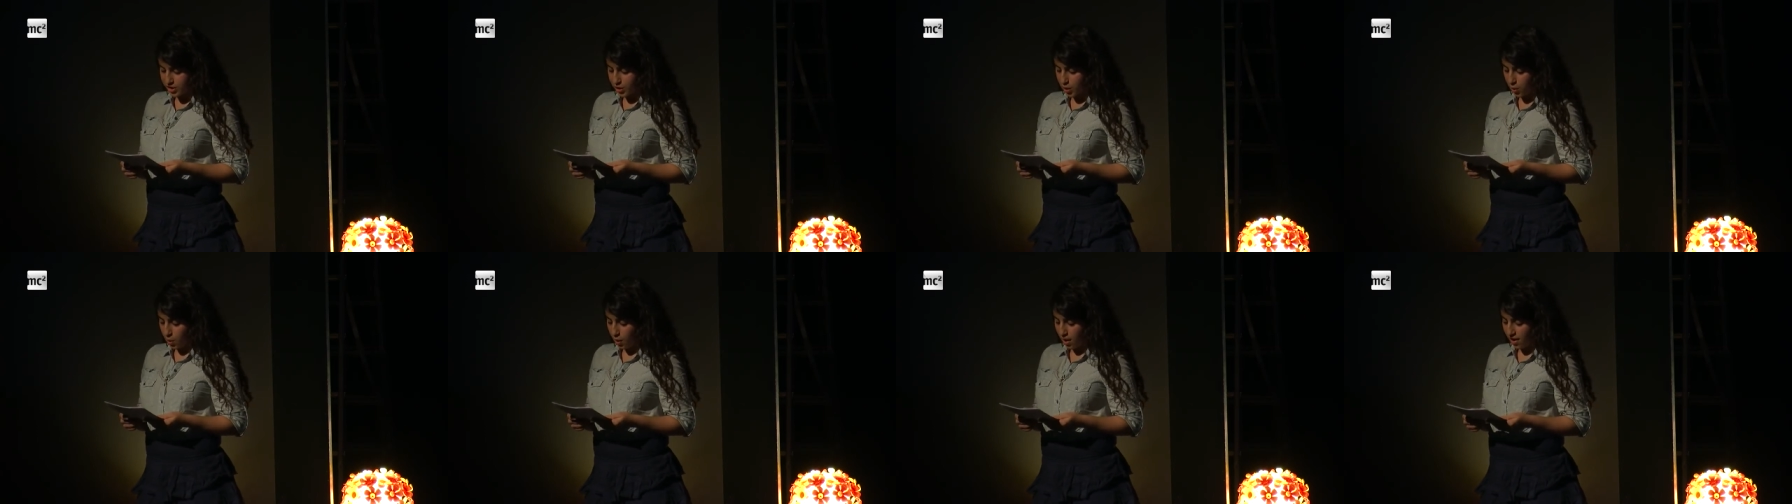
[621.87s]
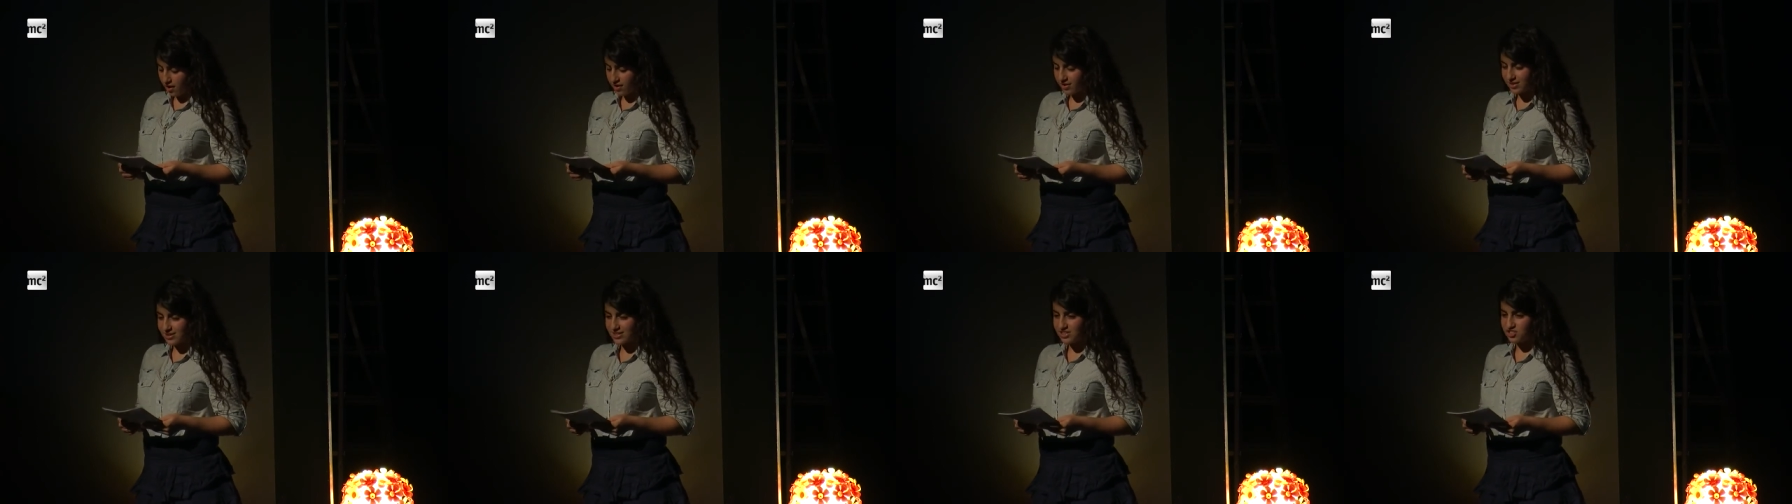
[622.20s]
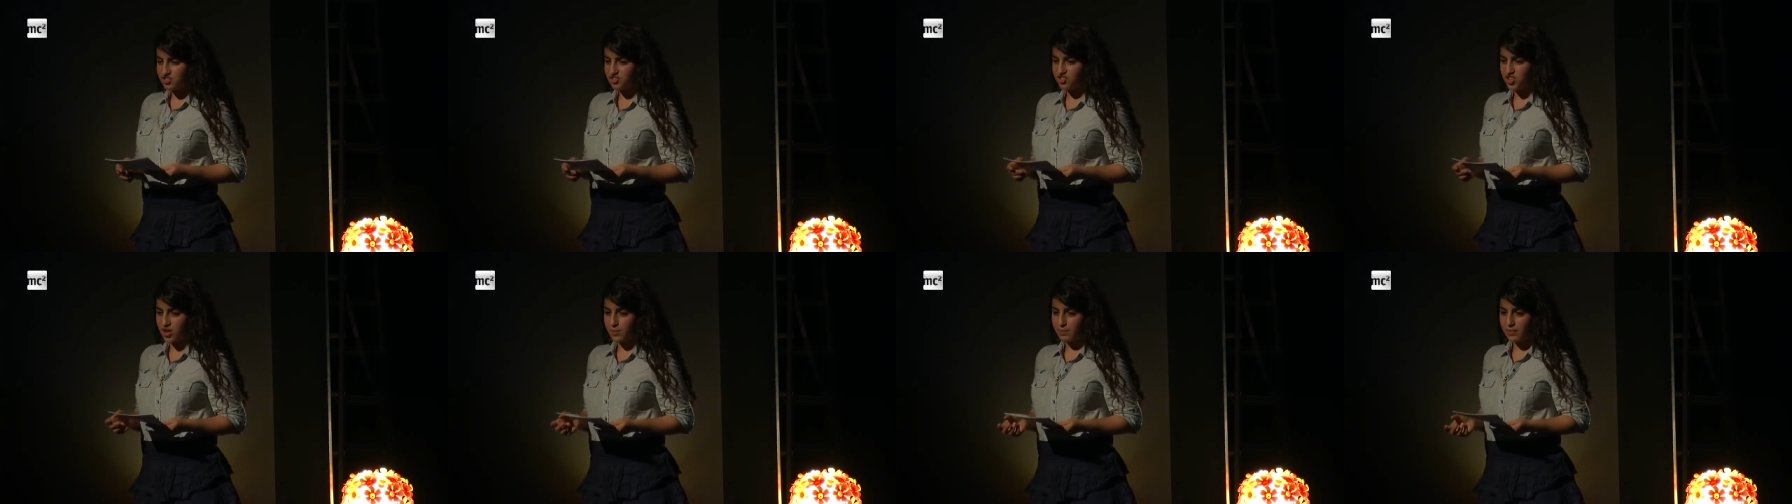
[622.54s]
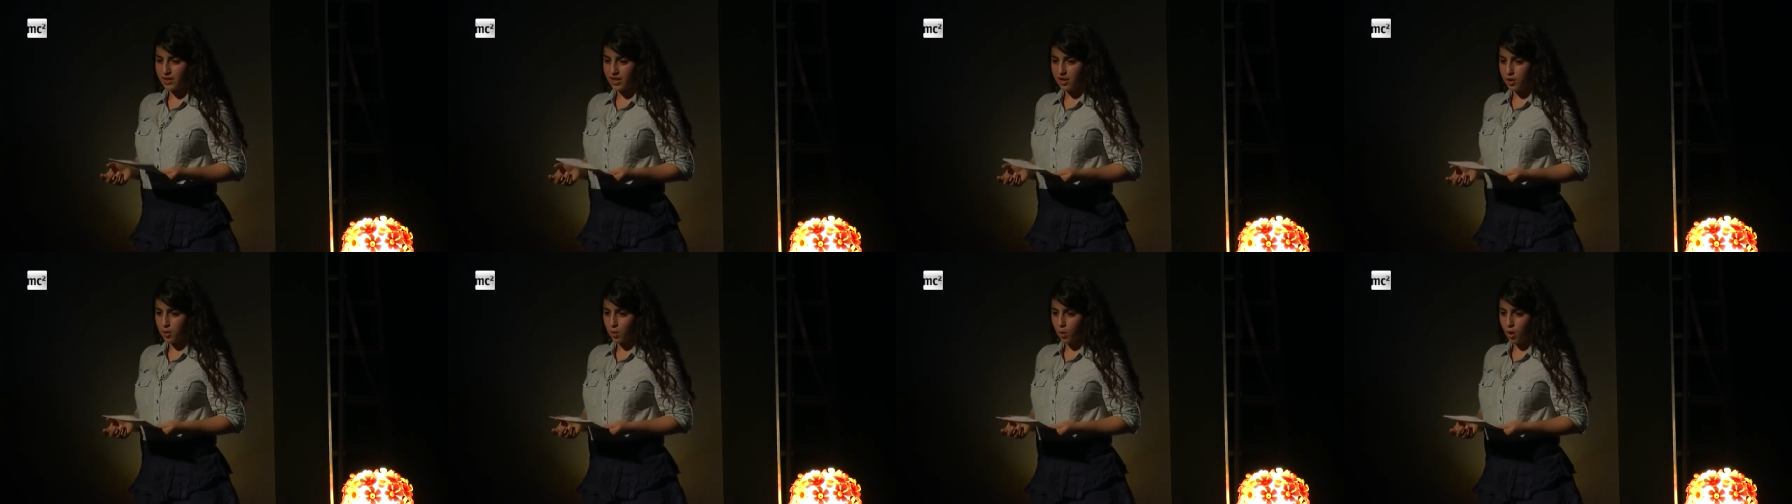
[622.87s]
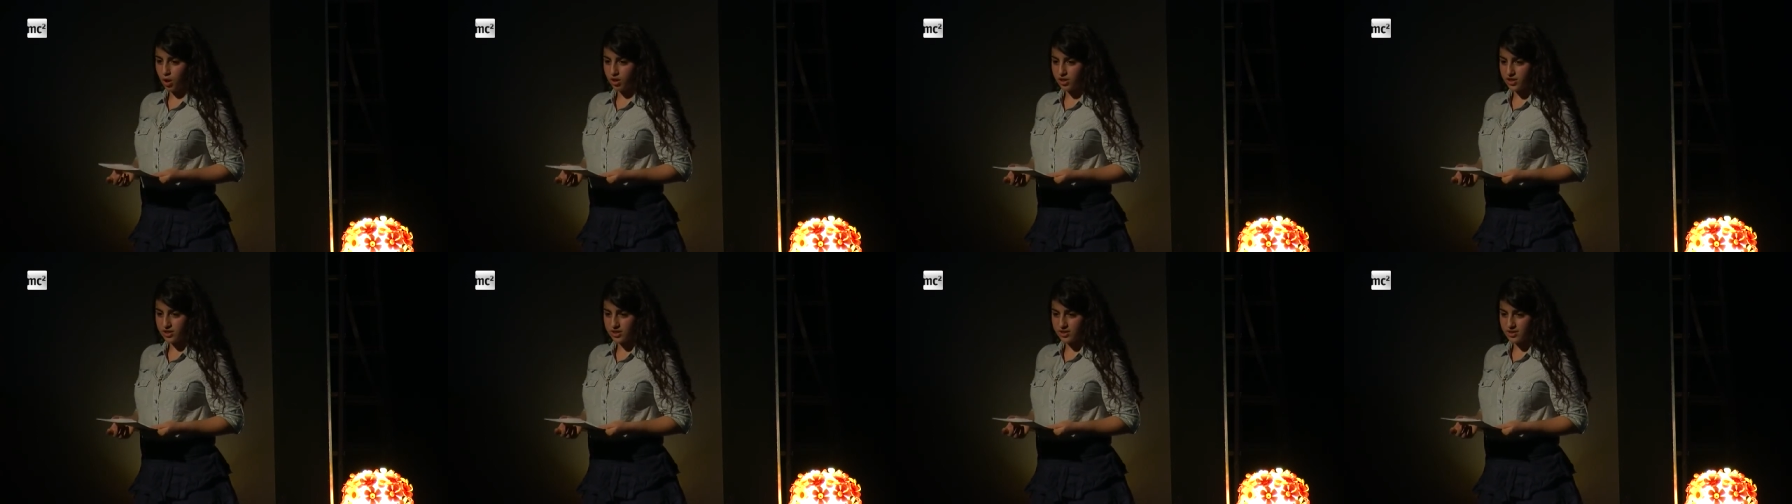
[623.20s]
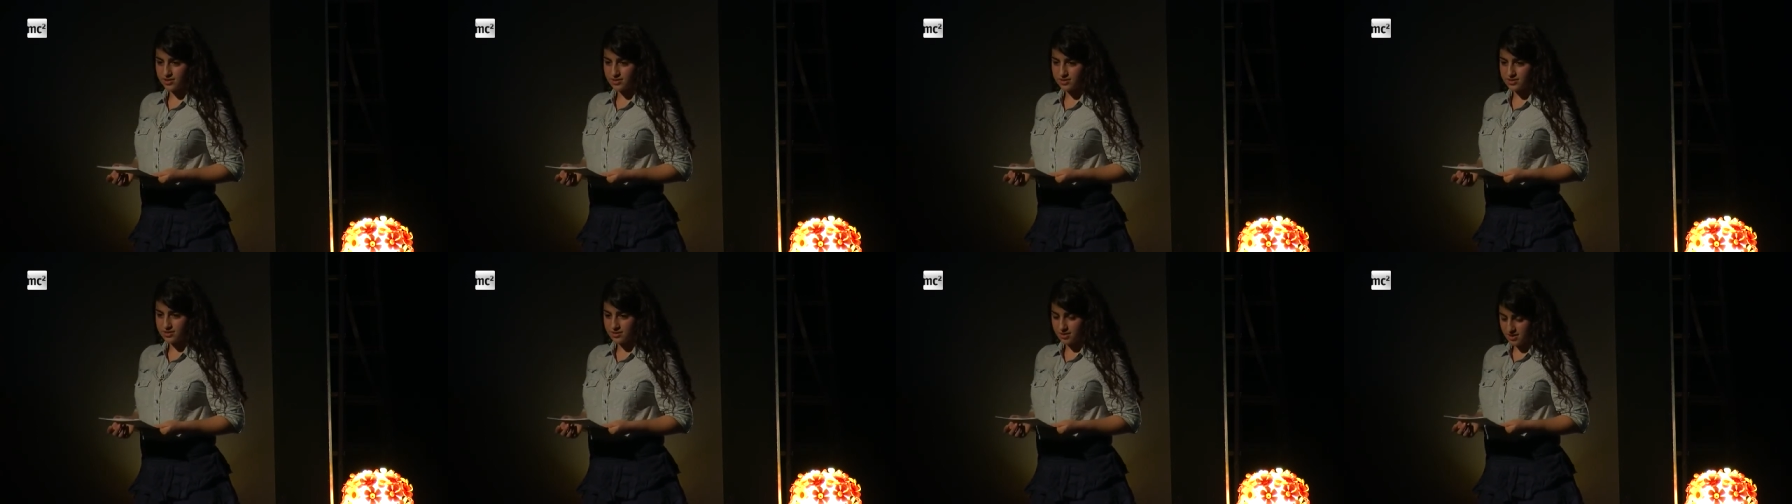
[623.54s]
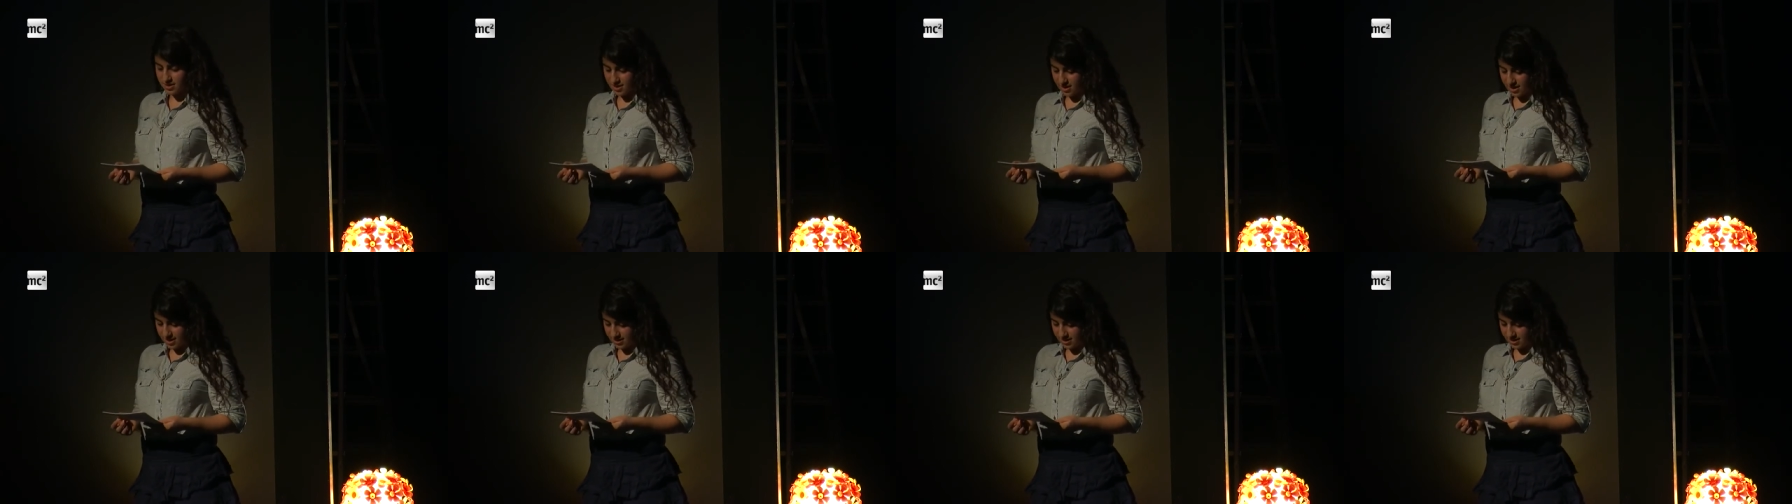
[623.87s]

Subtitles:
acquire these gem-like qualities